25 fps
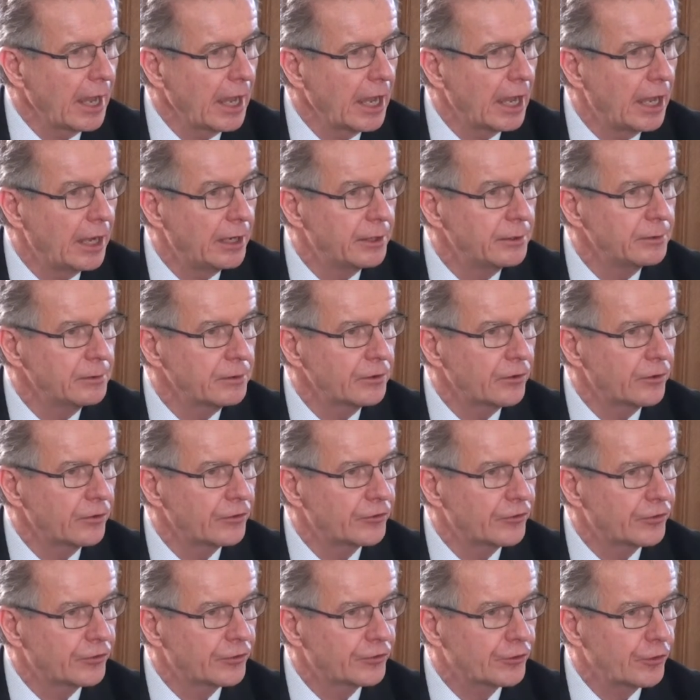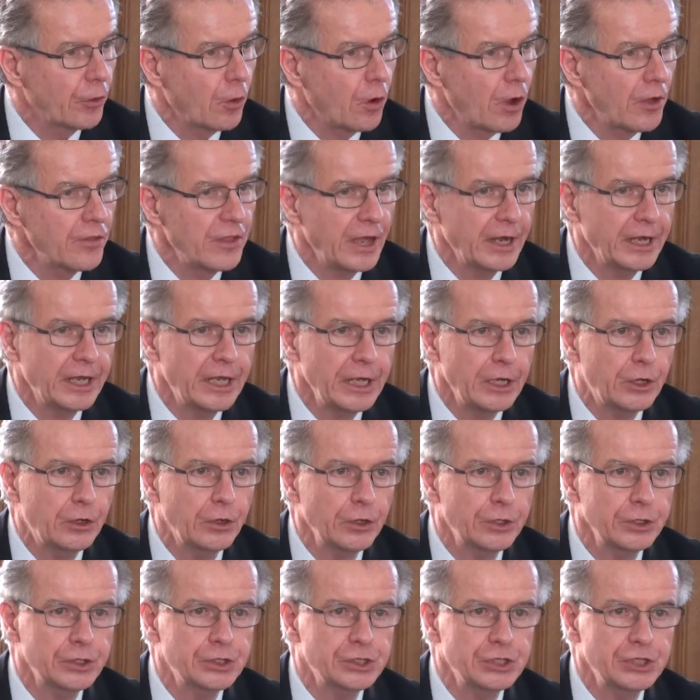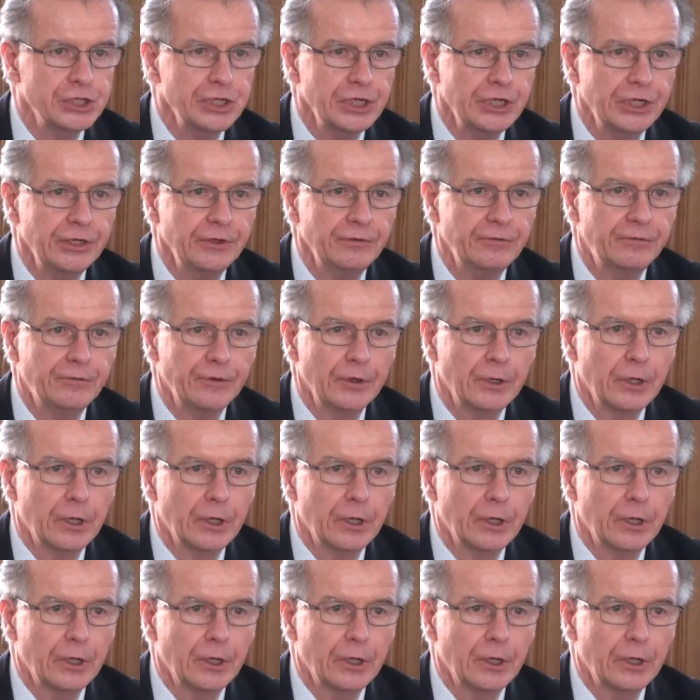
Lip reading: and saw that he could achieve